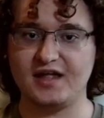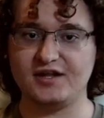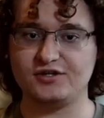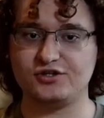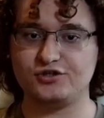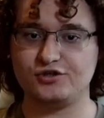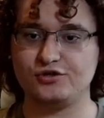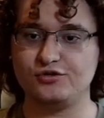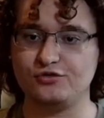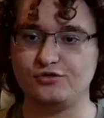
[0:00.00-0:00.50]

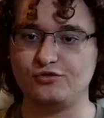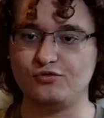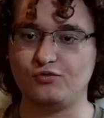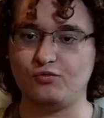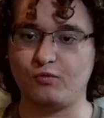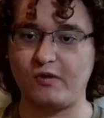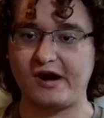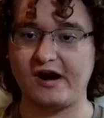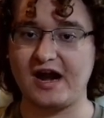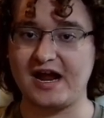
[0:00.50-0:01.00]
to
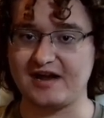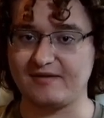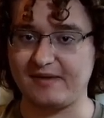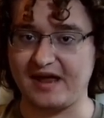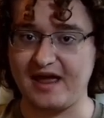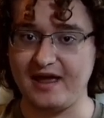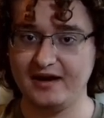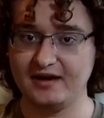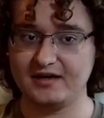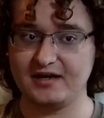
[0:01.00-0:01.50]
where I am
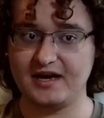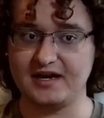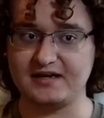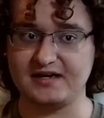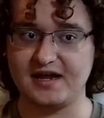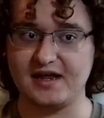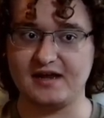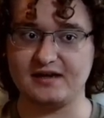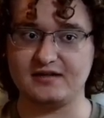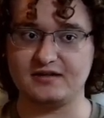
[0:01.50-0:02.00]
at, and
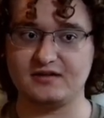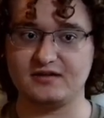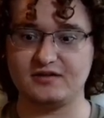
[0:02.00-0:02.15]
yet